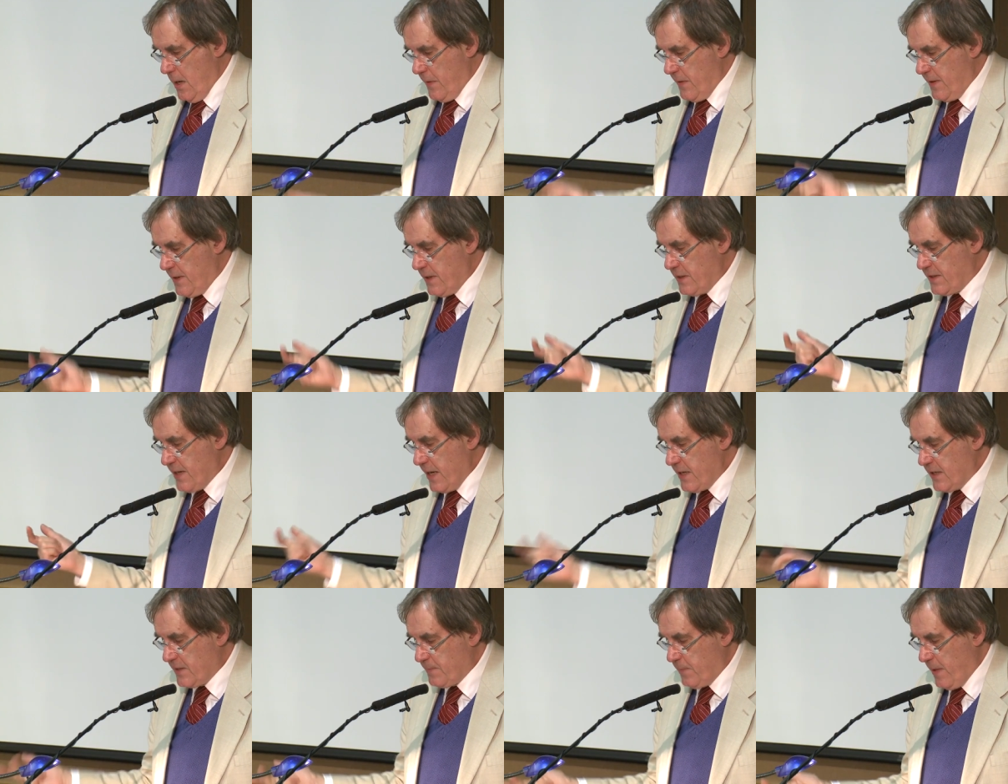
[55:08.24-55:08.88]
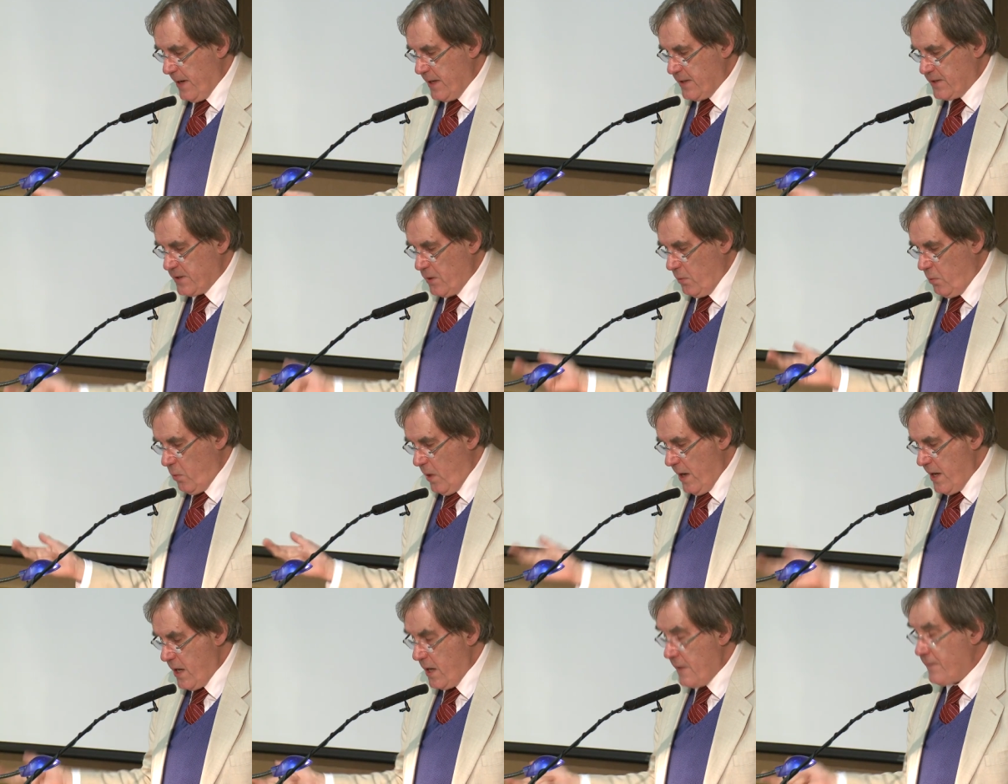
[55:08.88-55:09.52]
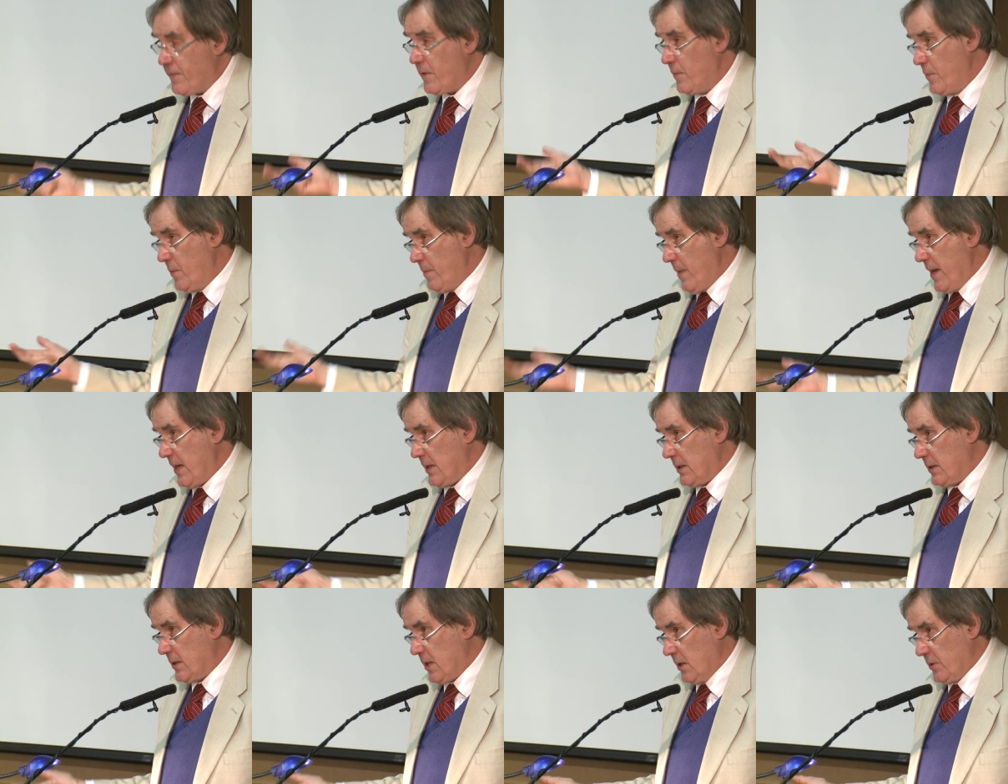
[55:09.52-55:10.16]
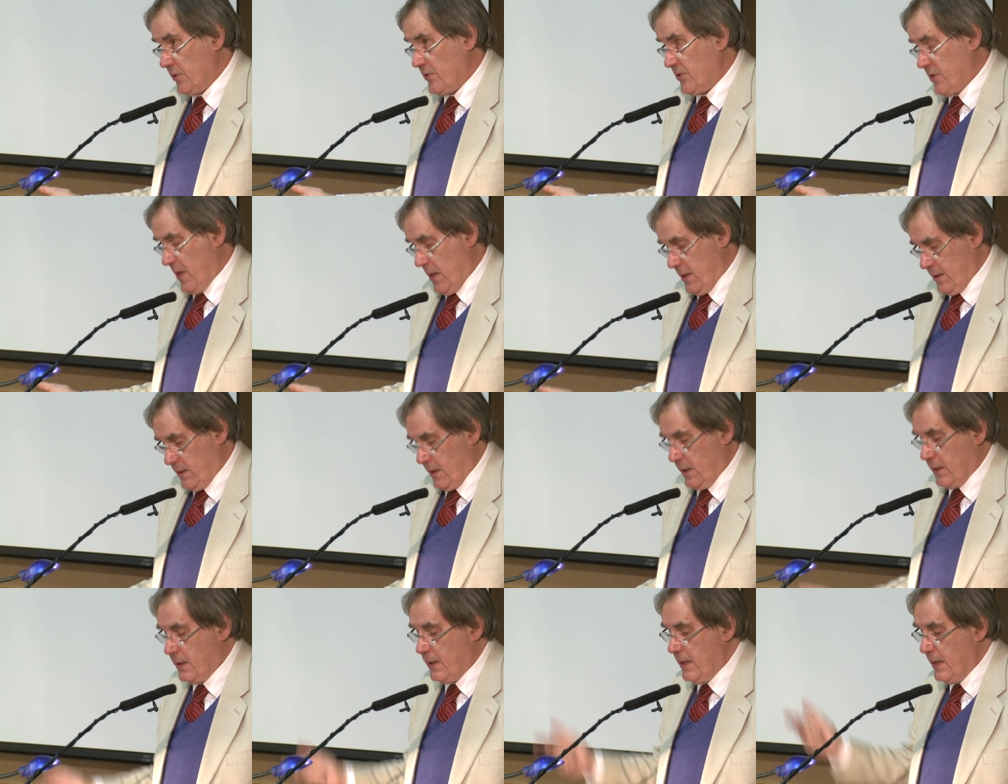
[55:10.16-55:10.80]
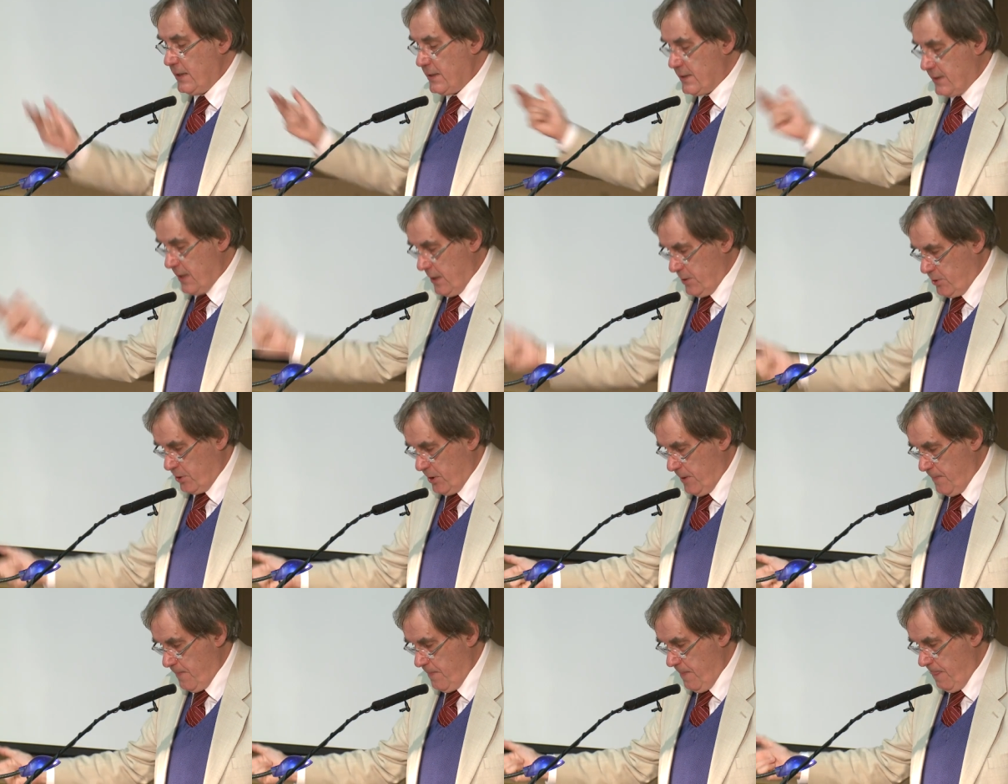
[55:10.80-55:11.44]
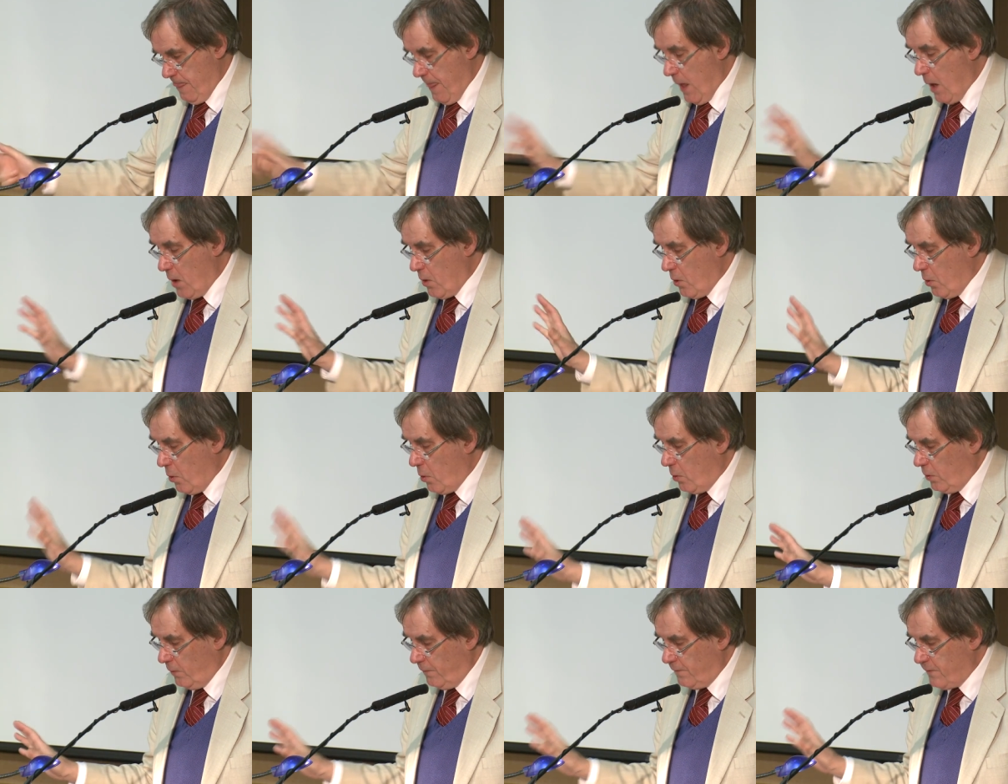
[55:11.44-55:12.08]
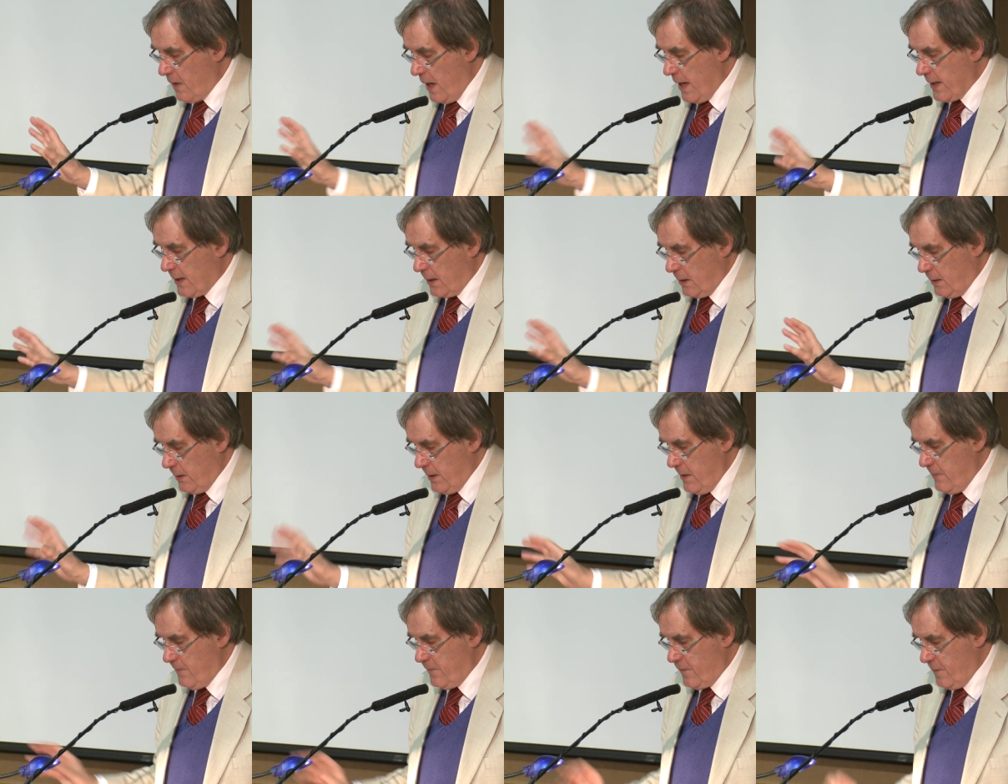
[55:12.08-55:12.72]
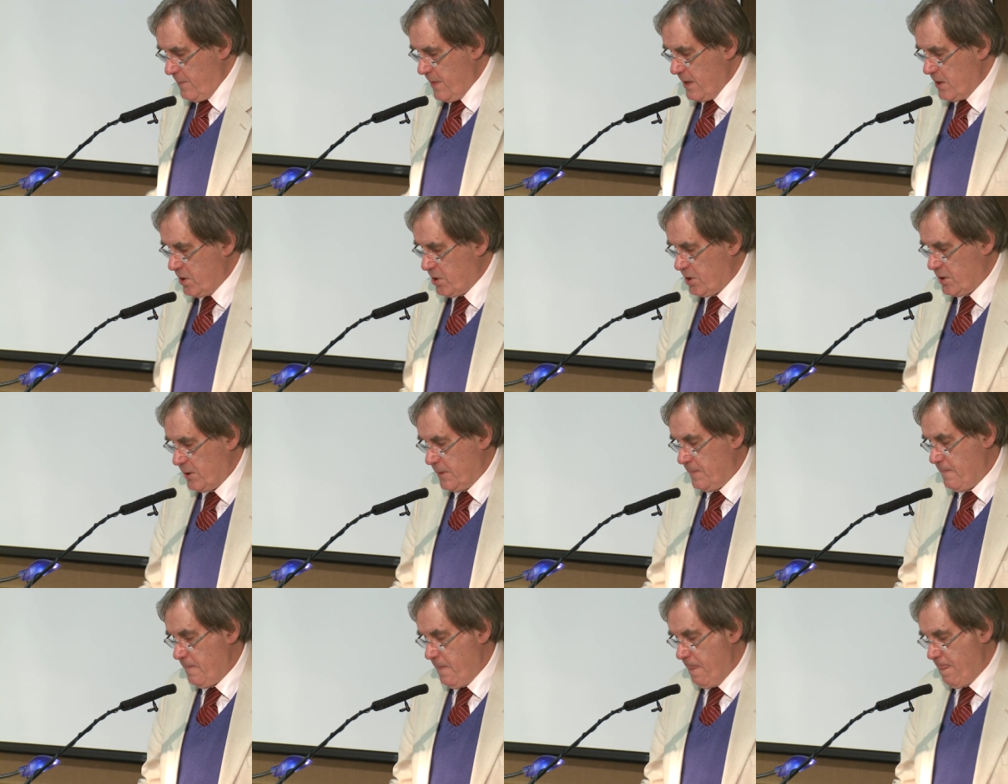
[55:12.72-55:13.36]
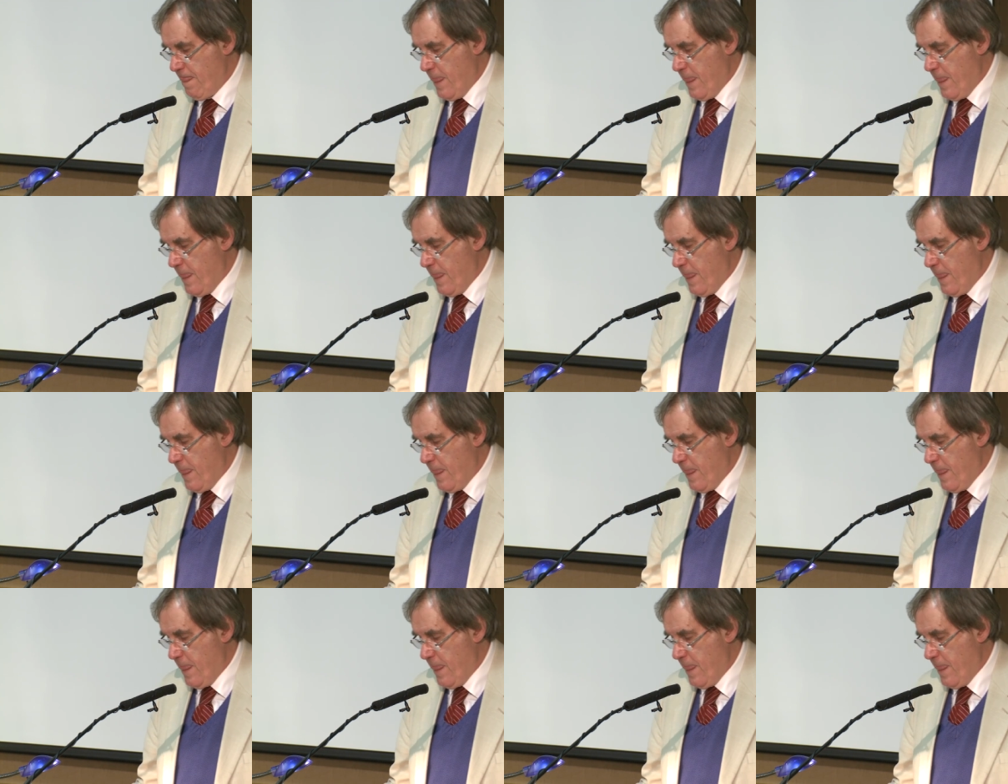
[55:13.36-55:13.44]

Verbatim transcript: that it takes place away from the main cult center, etc. All vital information.